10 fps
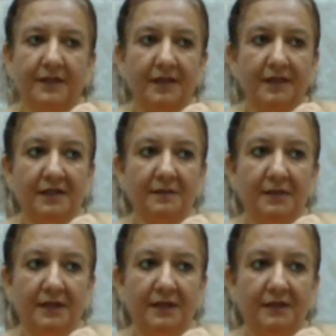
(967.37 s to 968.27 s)
Take a
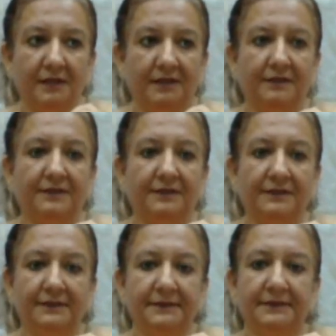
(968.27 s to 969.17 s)
deep breath
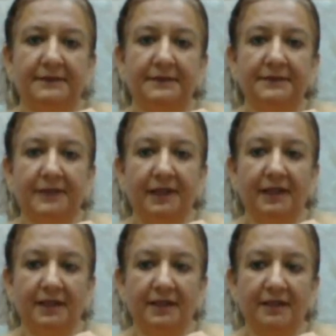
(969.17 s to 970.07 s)

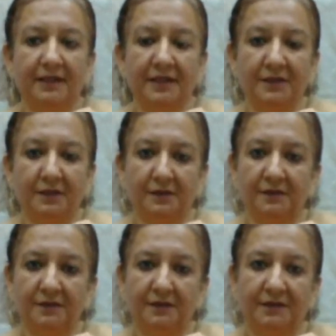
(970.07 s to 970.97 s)
and let
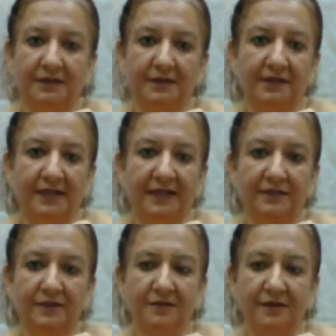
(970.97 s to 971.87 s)
go. Relax
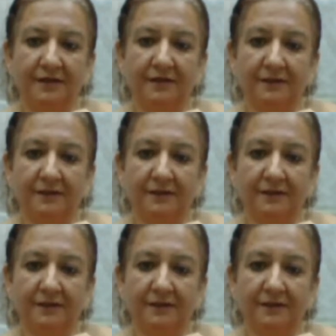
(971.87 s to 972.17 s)
yourself.